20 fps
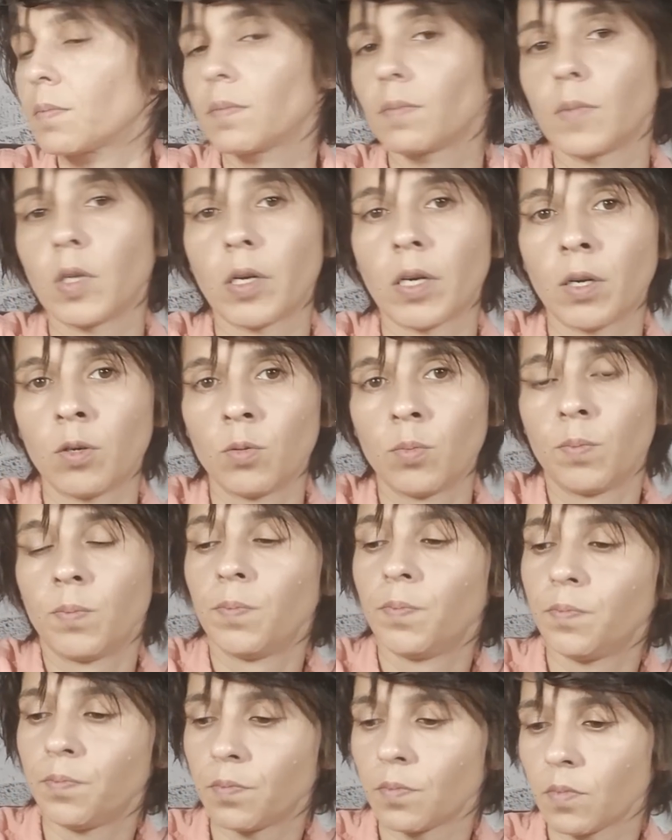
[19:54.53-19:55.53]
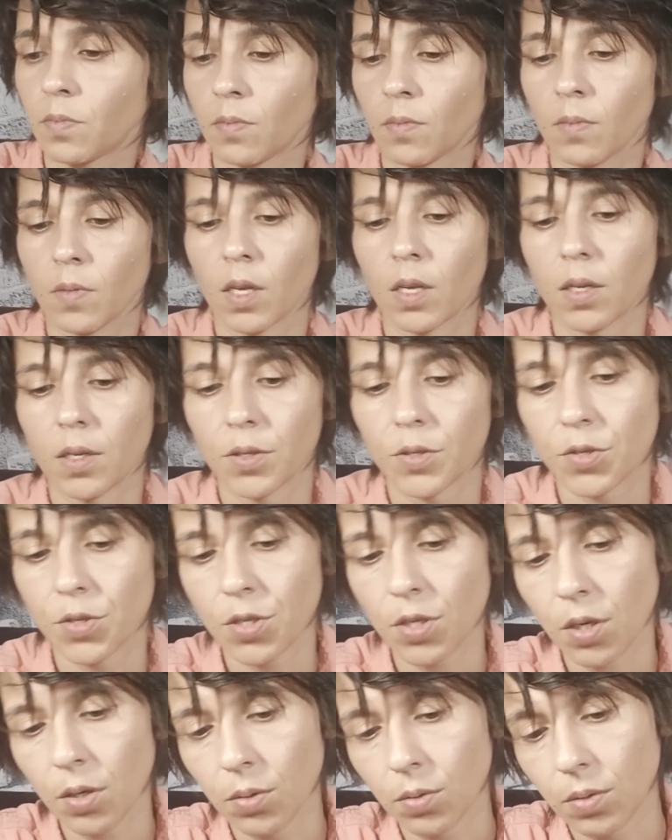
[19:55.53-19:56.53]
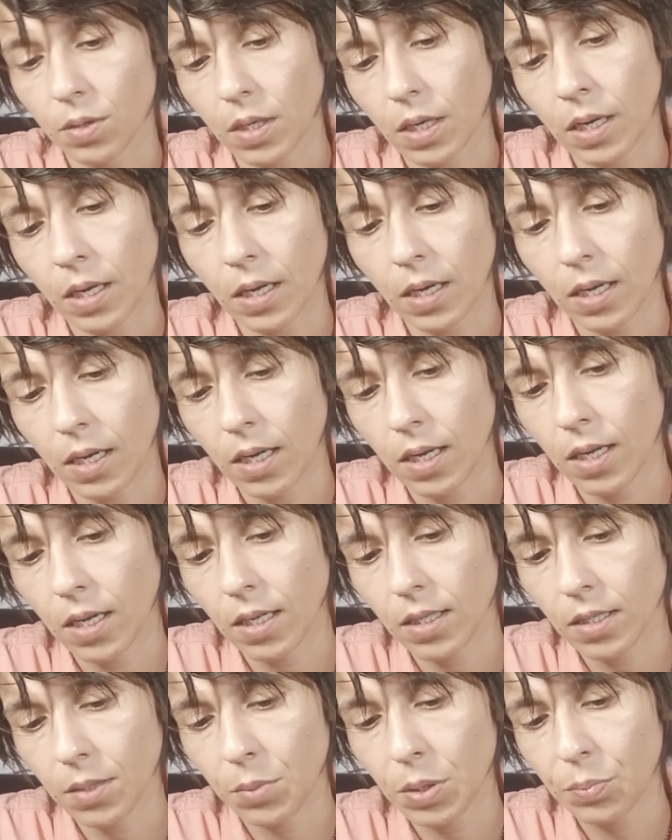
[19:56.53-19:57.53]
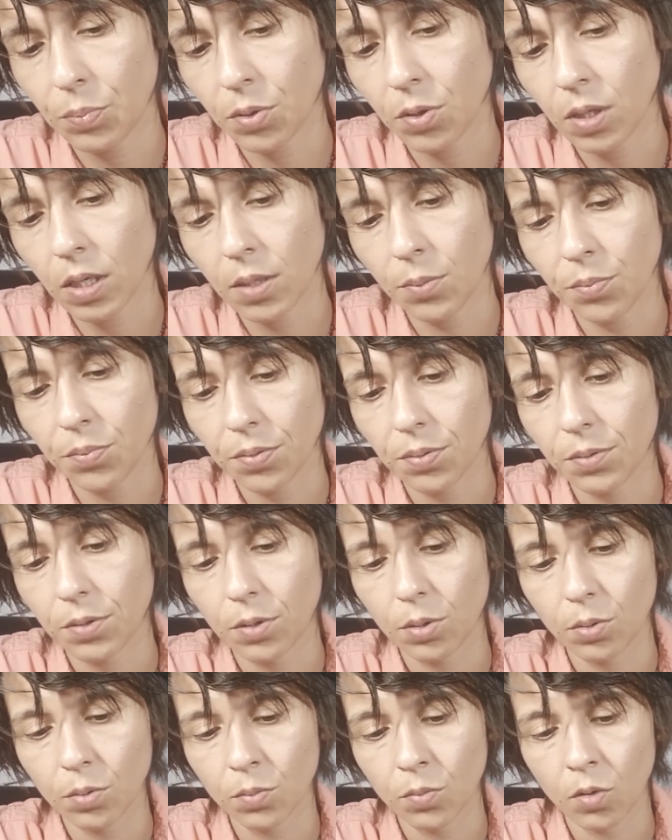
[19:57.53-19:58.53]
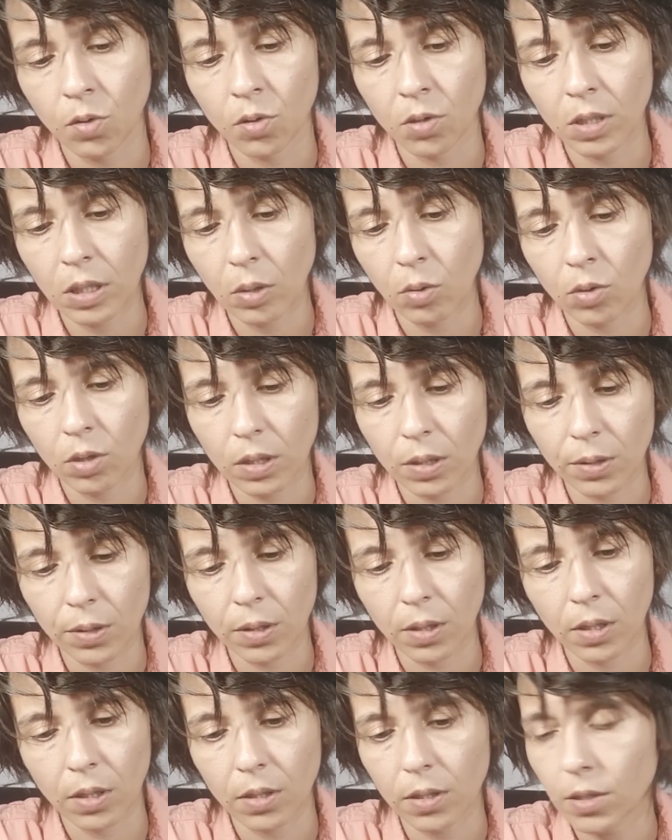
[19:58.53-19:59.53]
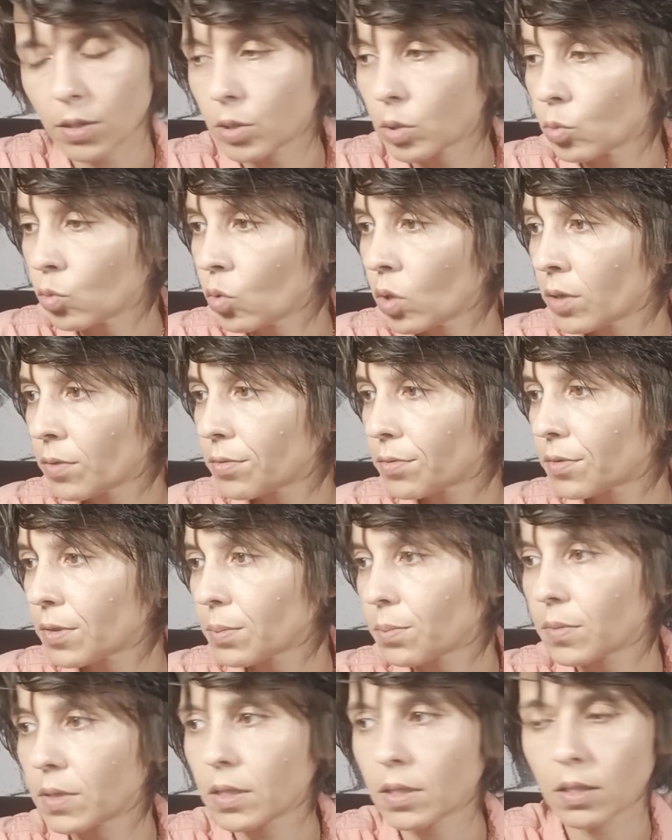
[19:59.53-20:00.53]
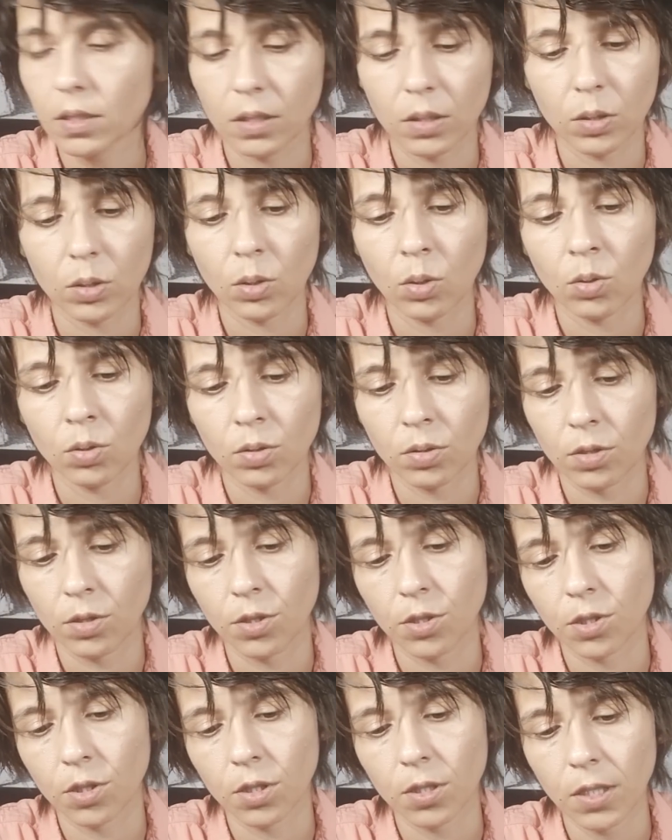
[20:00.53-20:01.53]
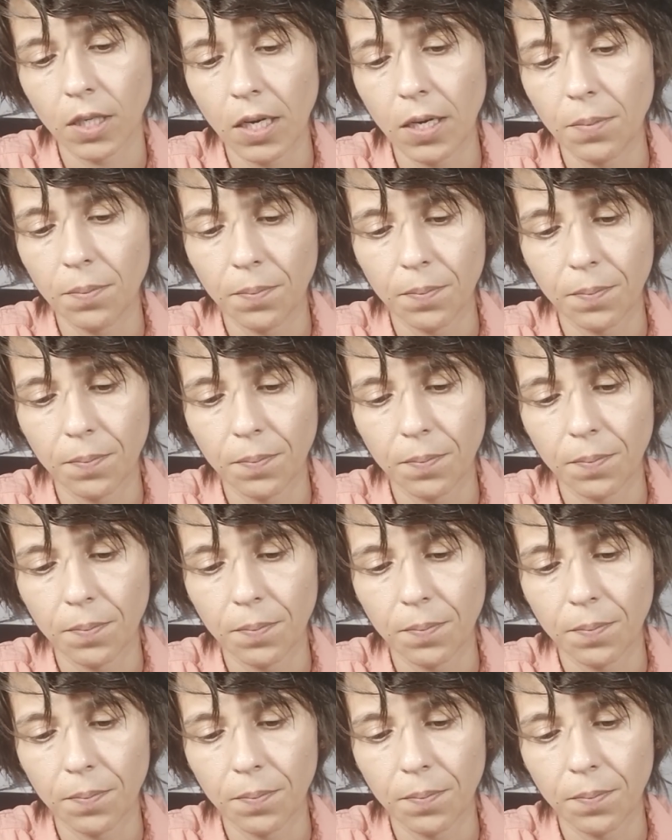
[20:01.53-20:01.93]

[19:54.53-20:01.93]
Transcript: you know? So, uh, let me pull up two more Oracle cards. One from the Soul's Journey.